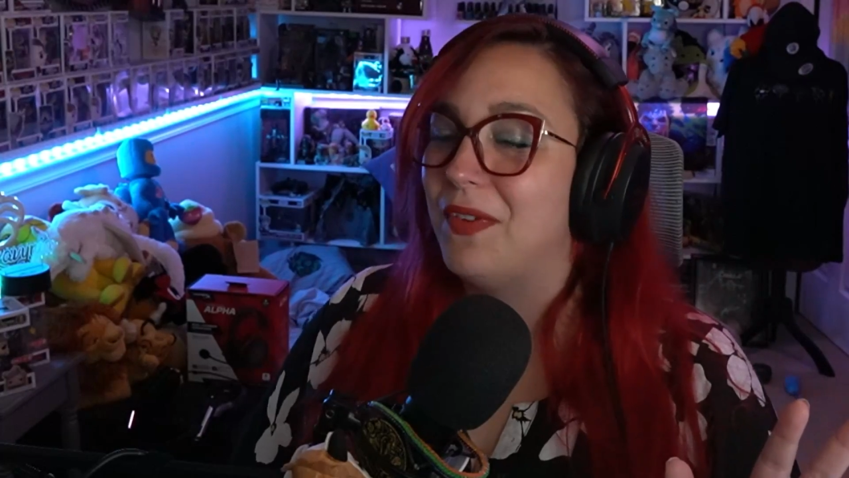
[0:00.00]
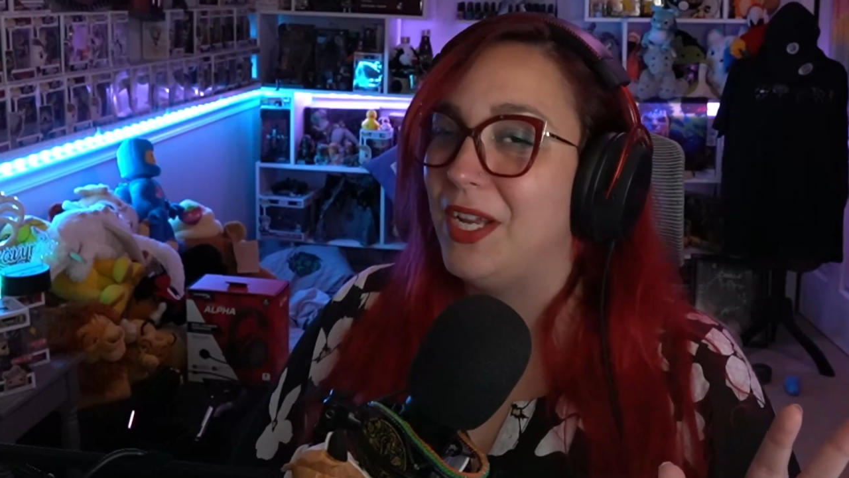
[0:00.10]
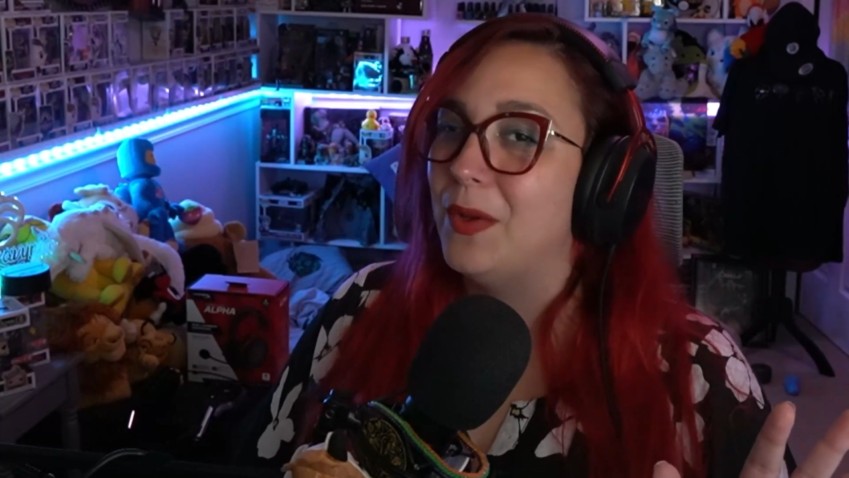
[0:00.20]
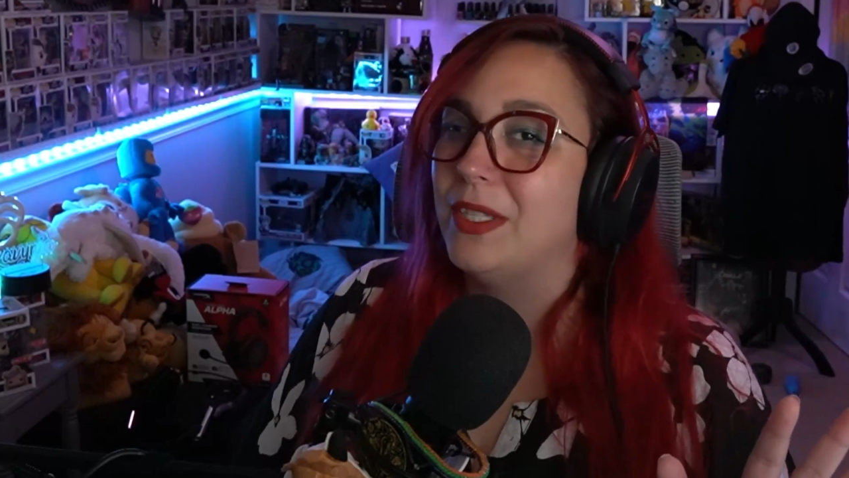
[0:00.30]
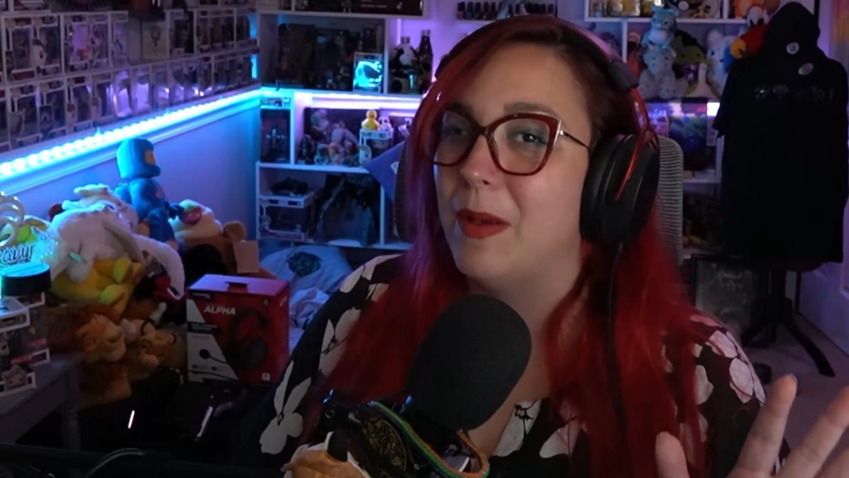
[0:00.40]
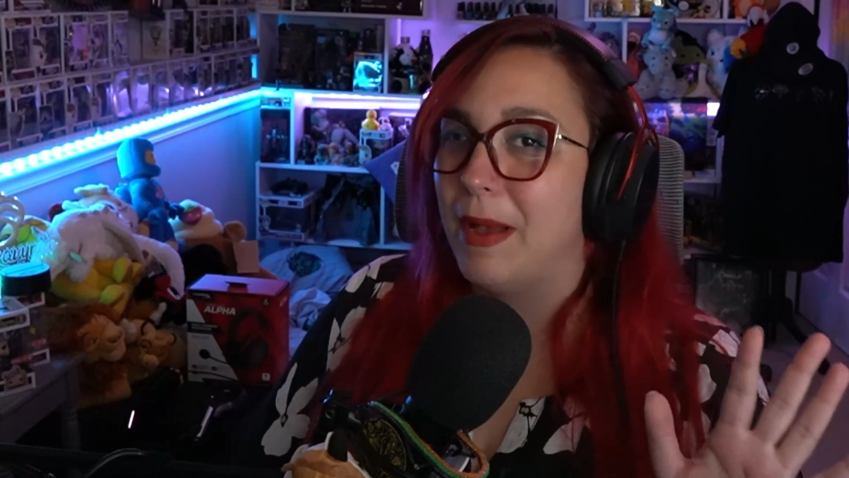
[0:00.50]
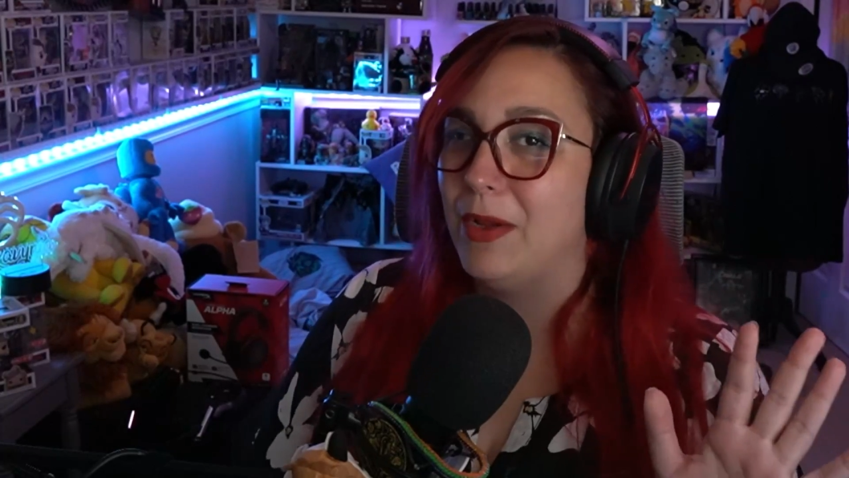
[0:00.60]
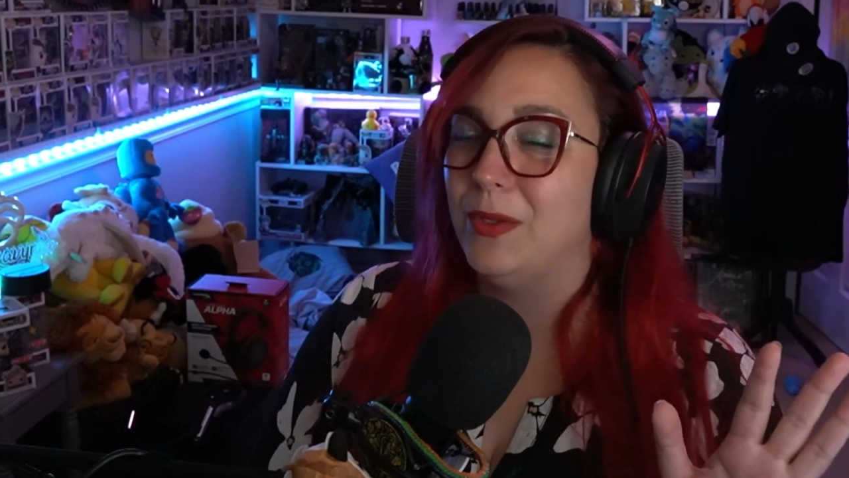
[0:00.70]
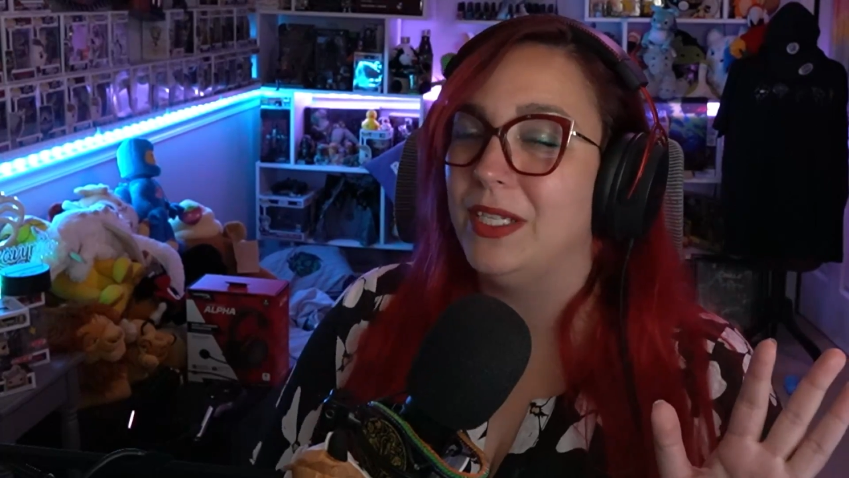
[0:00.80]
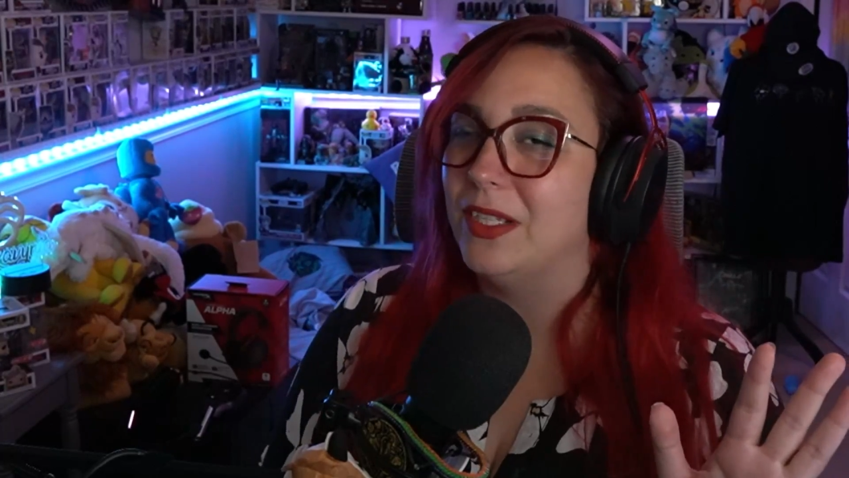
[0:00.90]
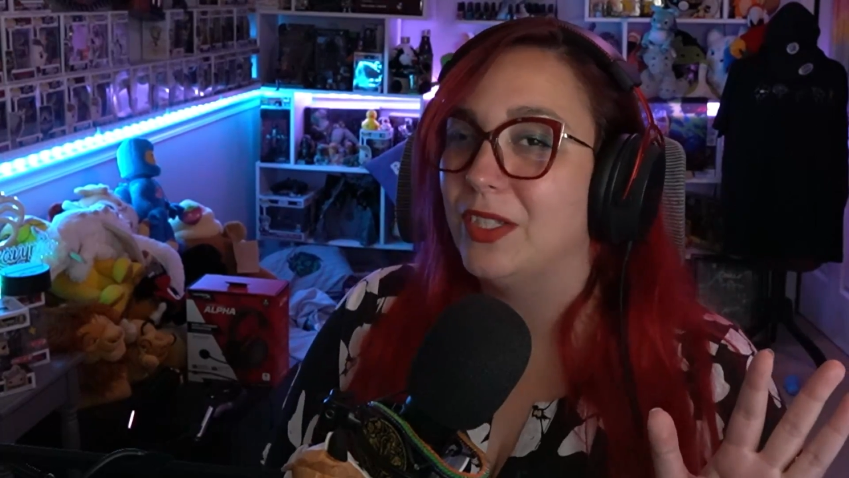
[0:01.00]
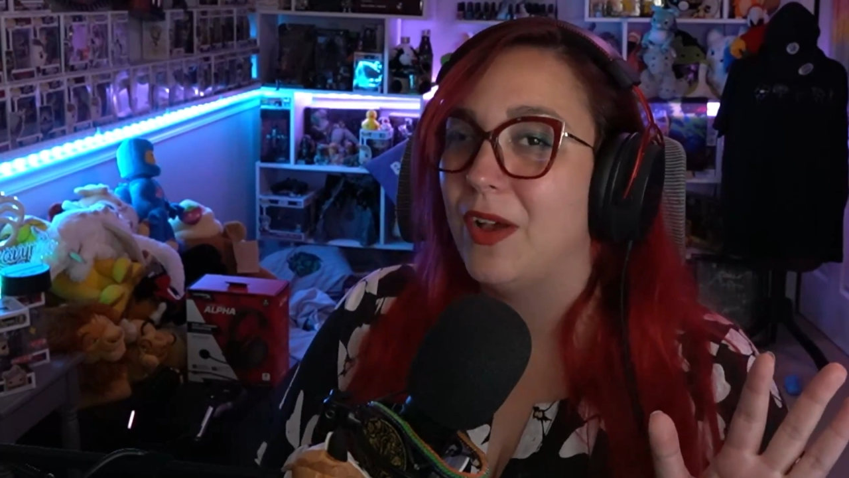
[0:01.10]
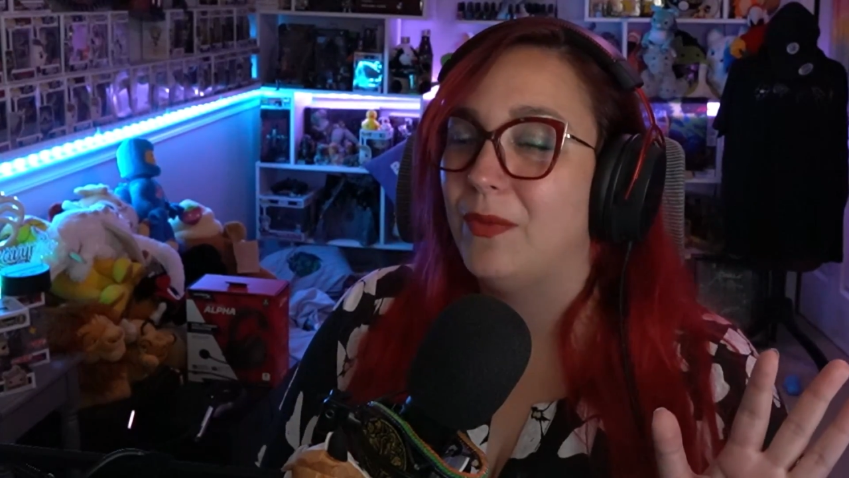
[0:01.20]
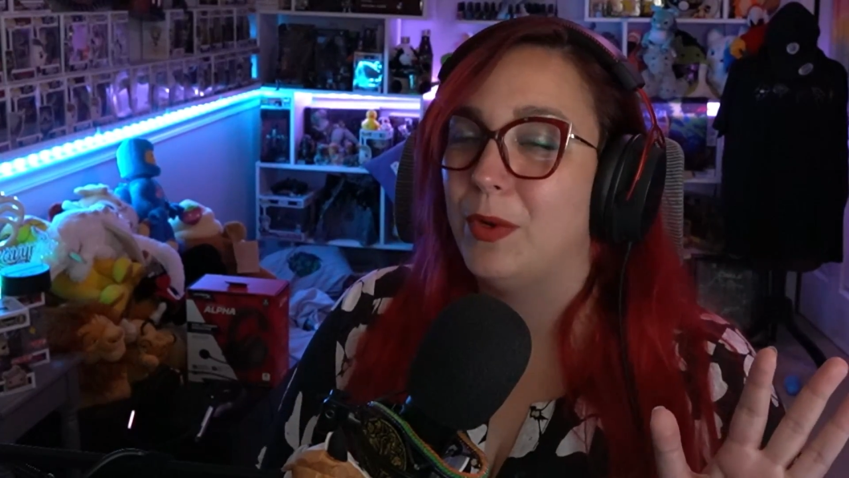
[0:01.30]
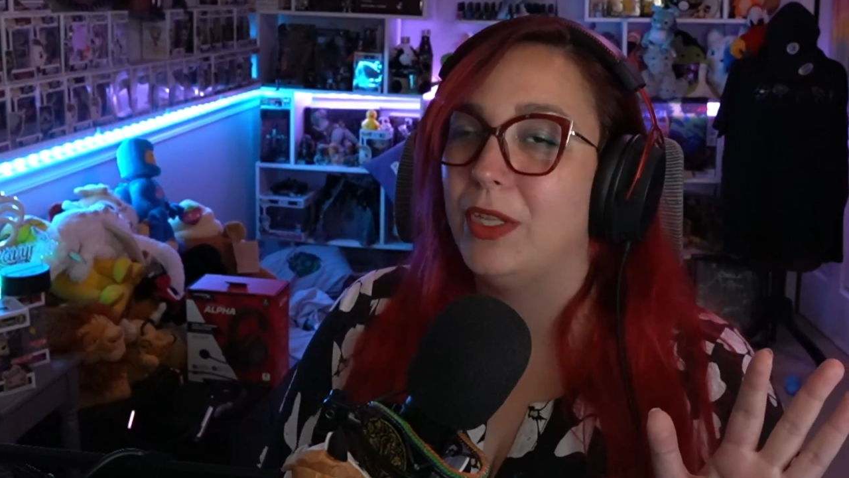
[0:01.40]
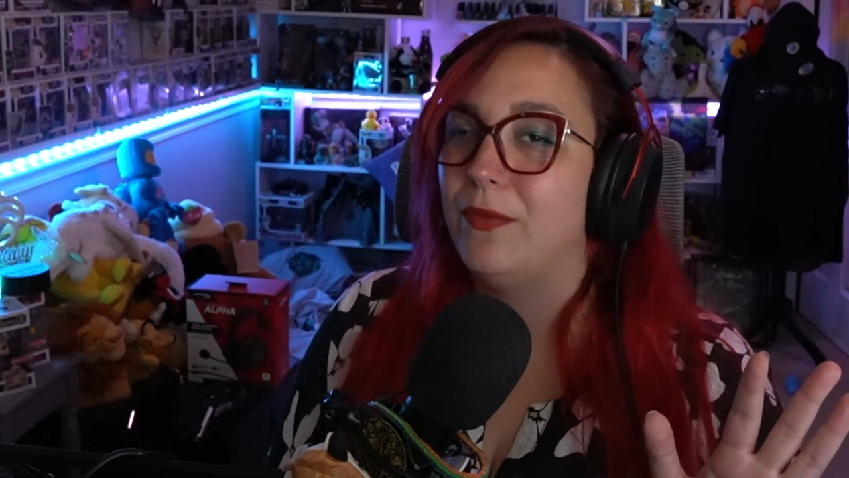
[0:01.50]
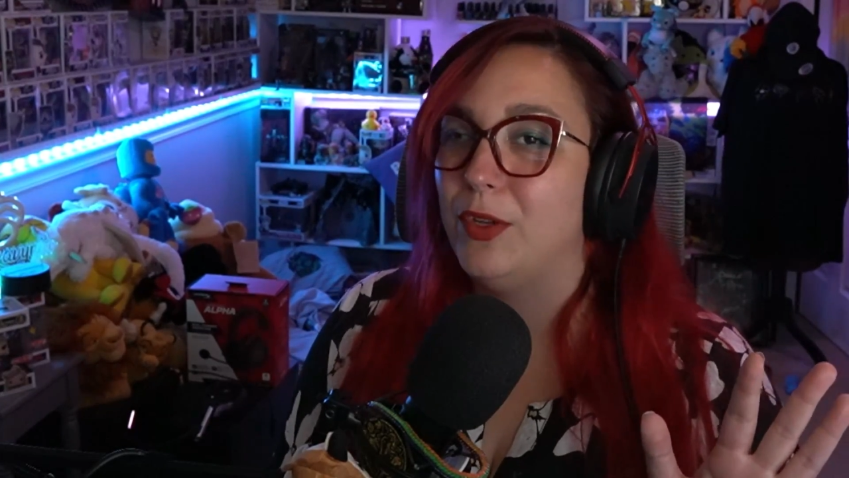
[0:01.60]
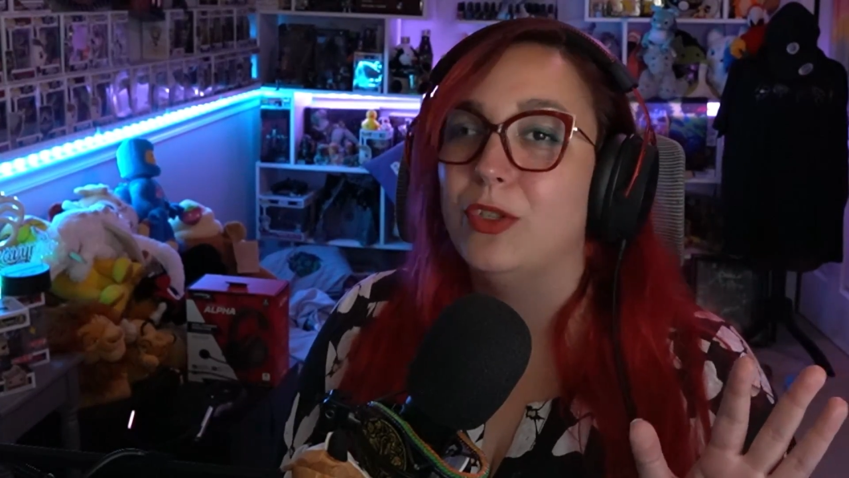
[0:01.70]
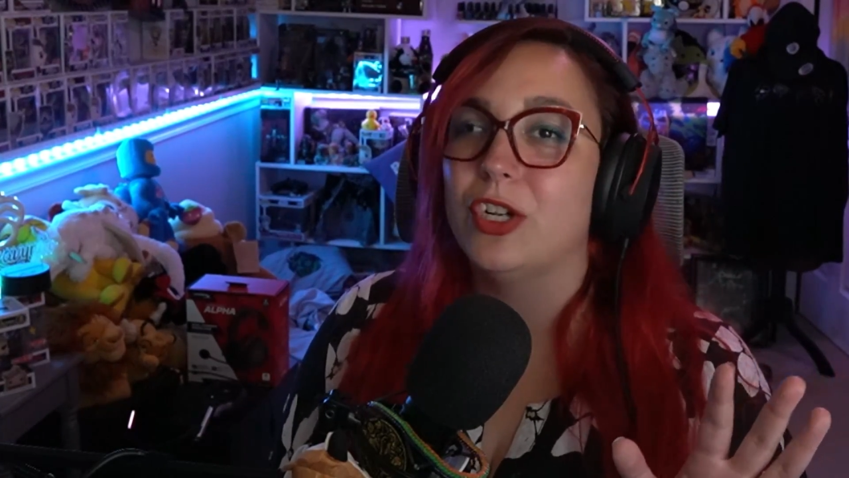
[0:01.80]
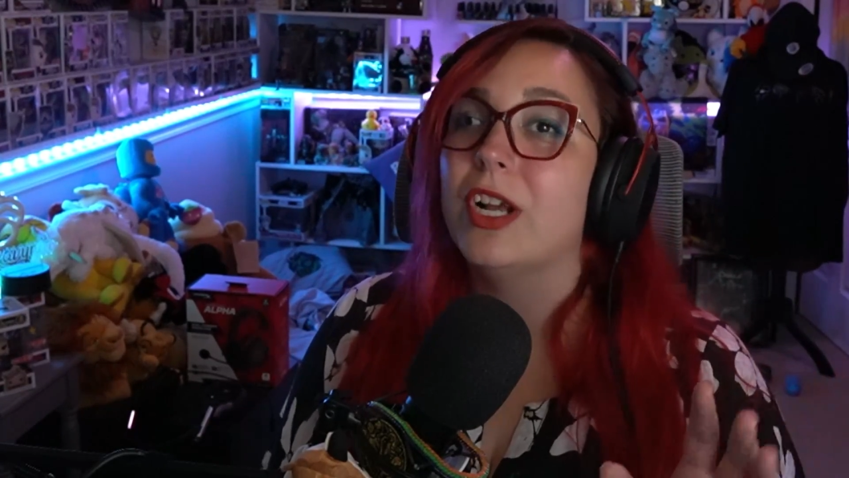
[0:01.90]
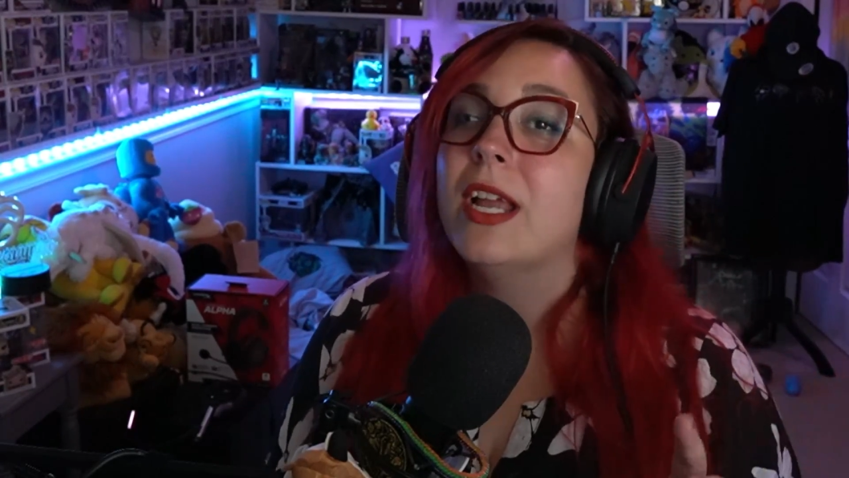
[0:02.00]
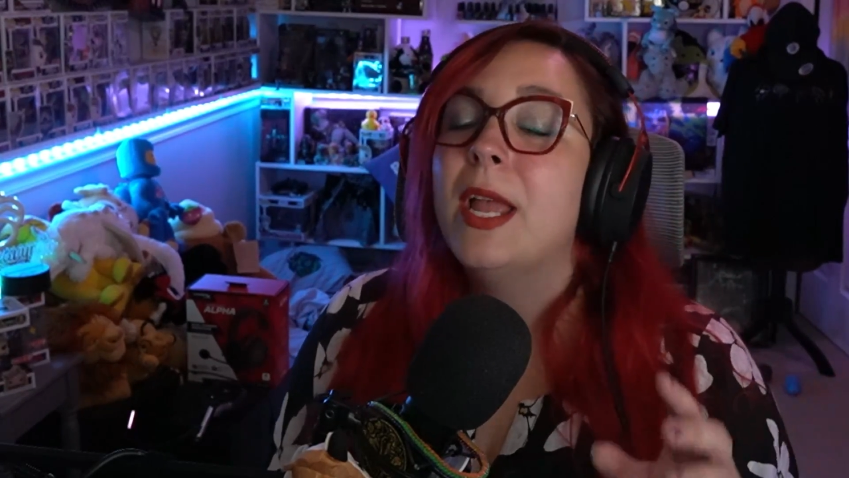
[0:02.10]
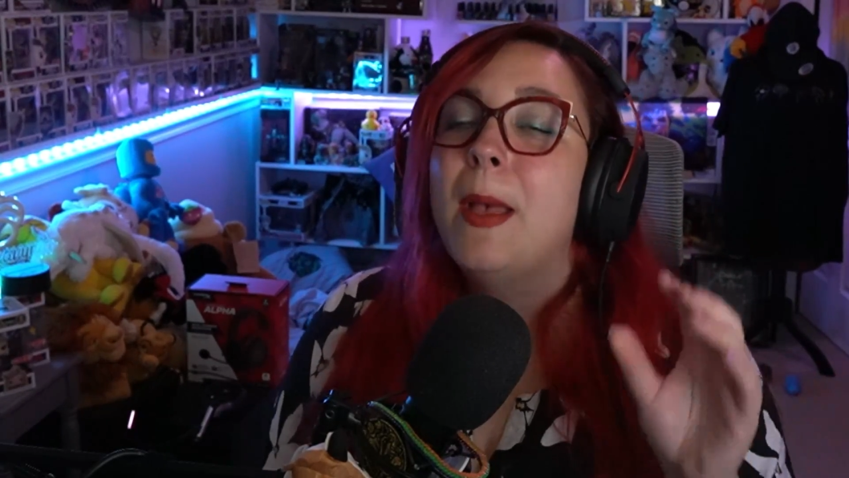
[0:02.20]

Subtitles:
videos about using the software in the future,